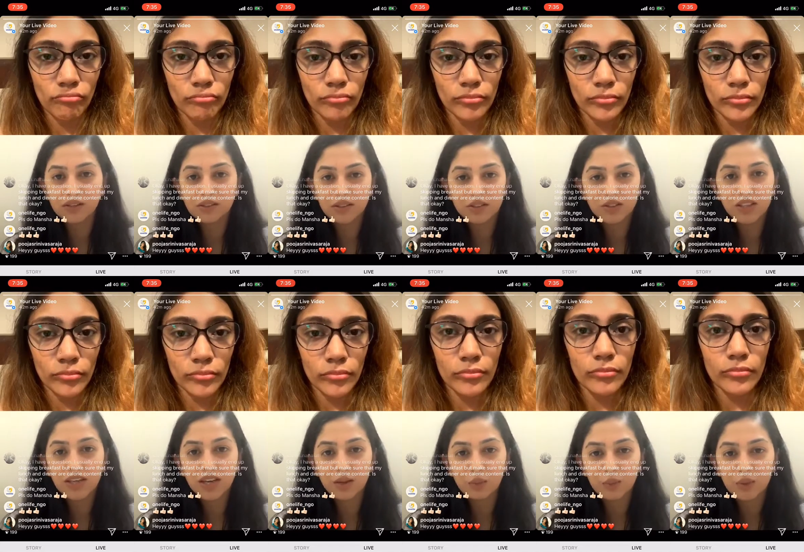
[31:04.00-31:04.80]
Speaker 1: she
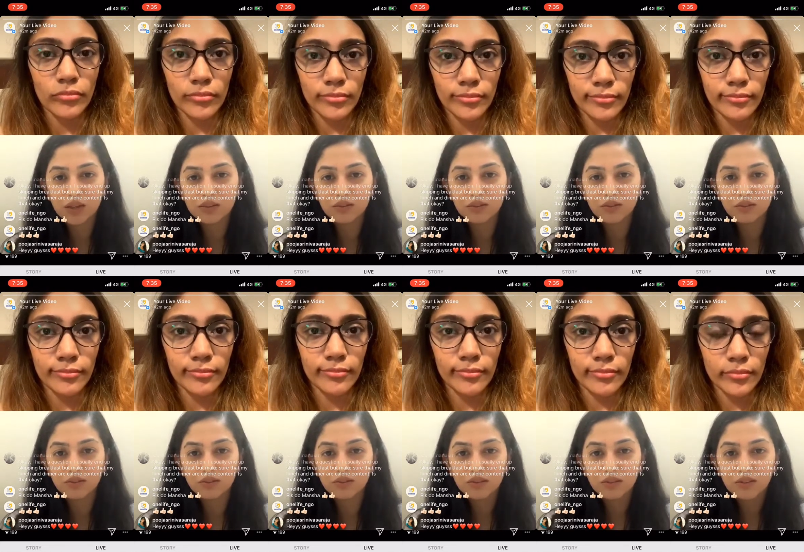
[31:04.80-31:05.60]
gained weight. Mm.
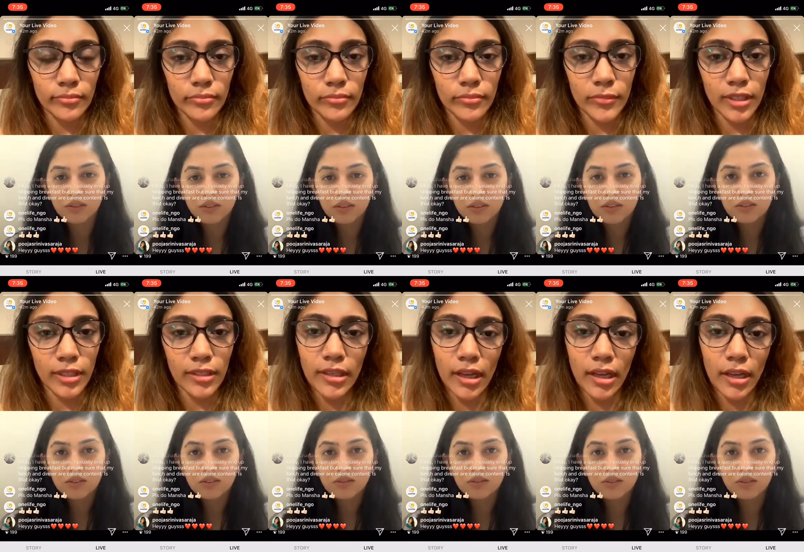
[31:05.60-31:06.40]

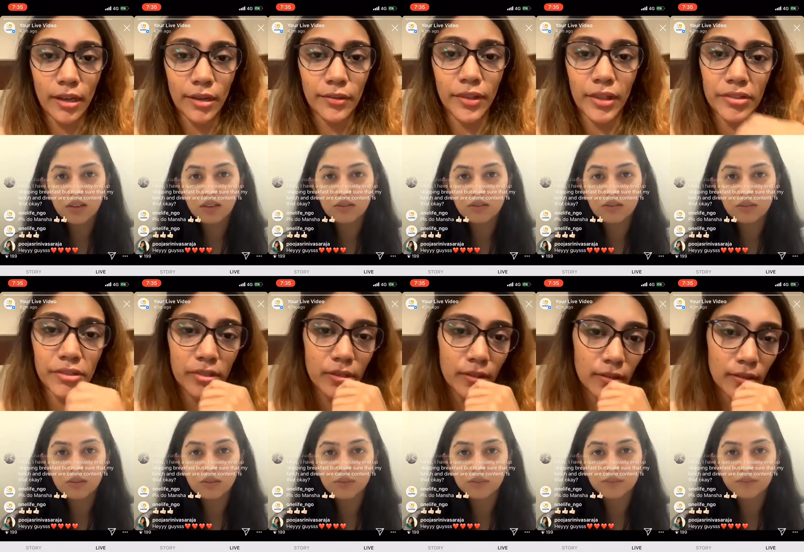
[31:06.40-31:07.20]
Yeah. yeah so
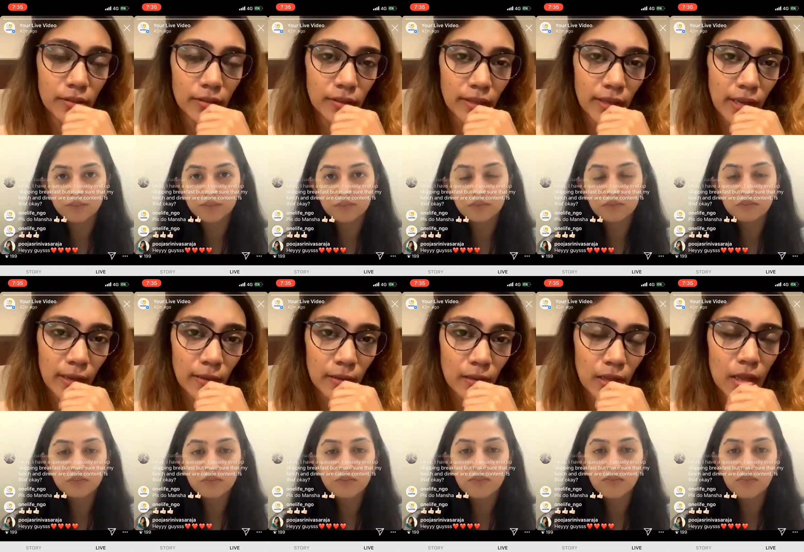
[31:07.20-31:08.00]
Speaker 2: yeah
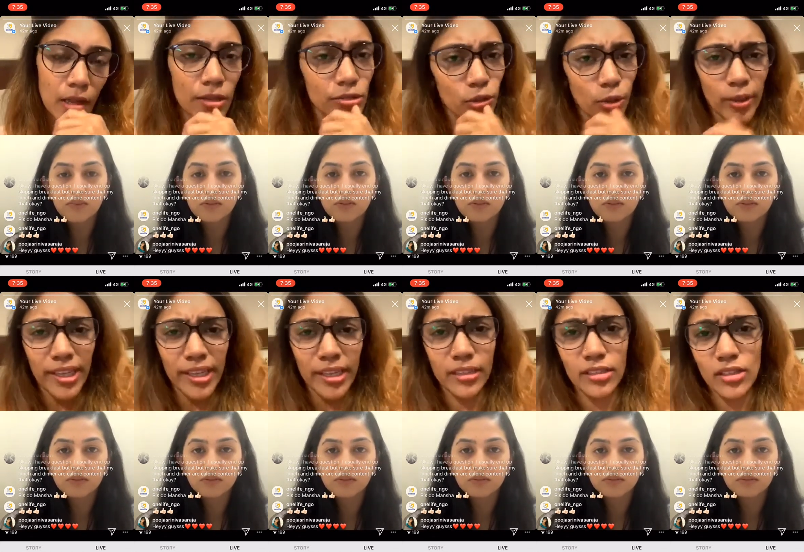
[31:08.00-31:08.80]
so eating
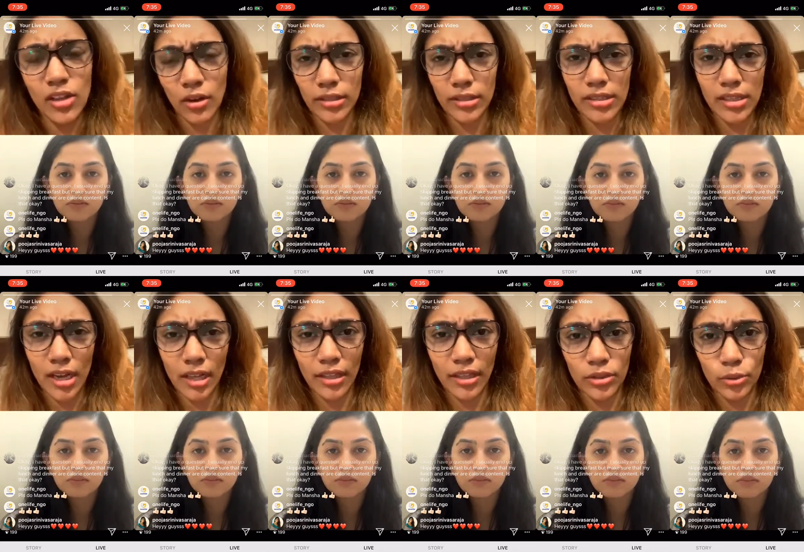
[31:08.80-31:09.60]
disorders yeah they
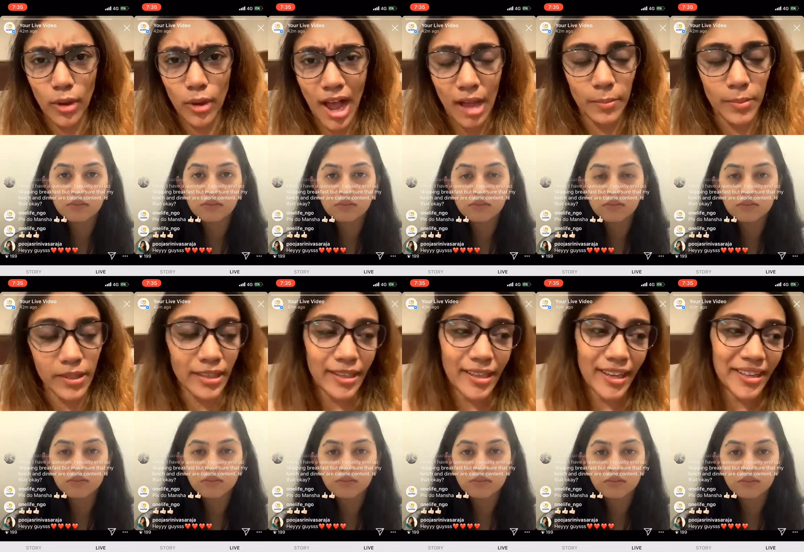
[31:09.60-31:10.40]
do happen
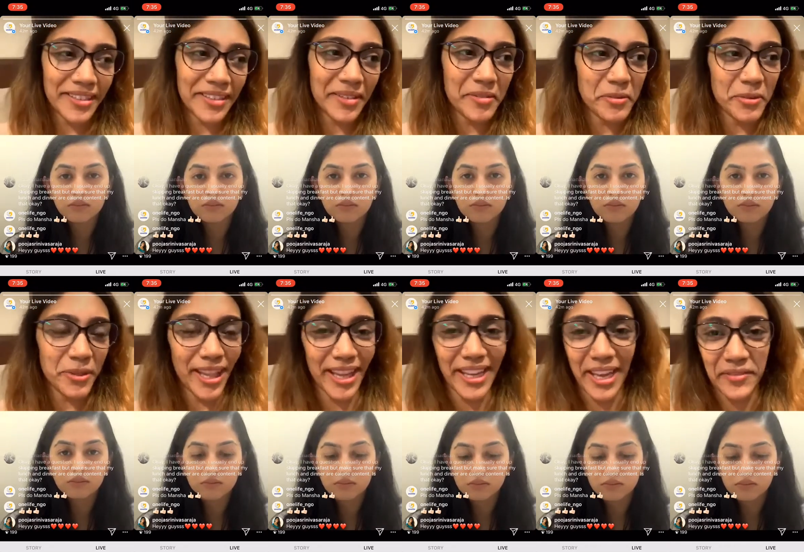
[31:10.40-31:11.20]
again with like
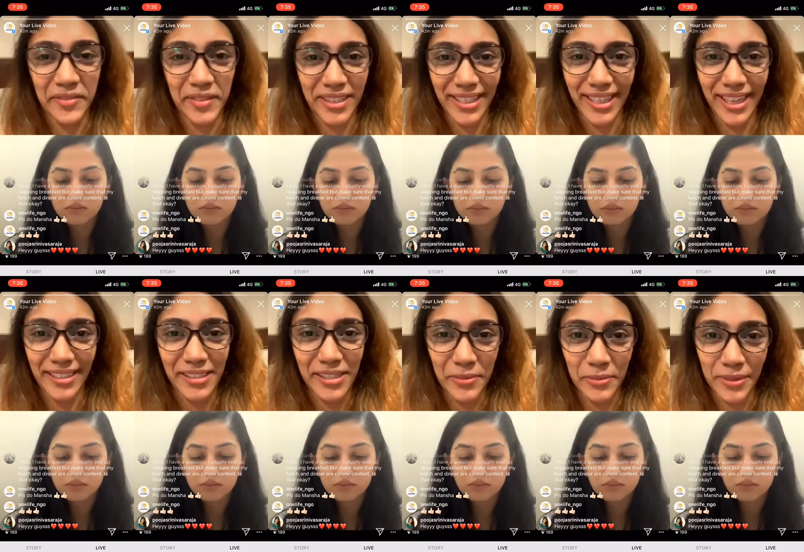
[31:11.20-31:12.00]
everything else
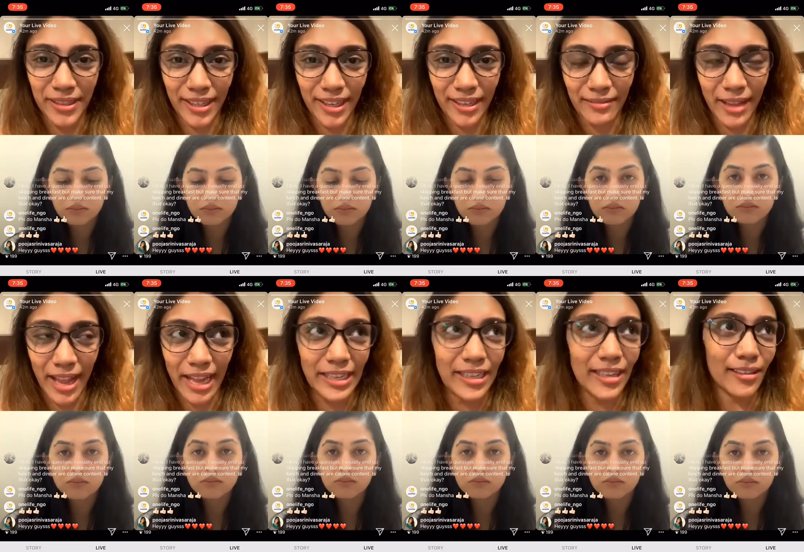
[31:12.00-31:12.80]
with uh, any
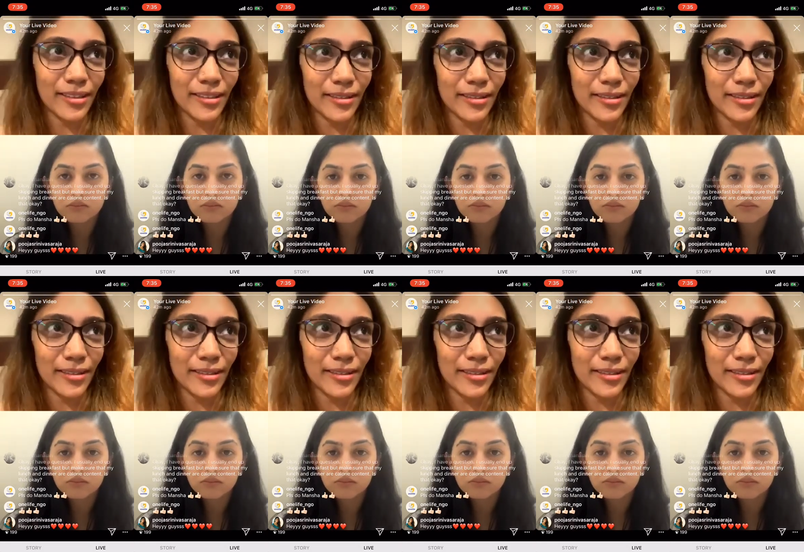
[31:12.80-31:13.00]
other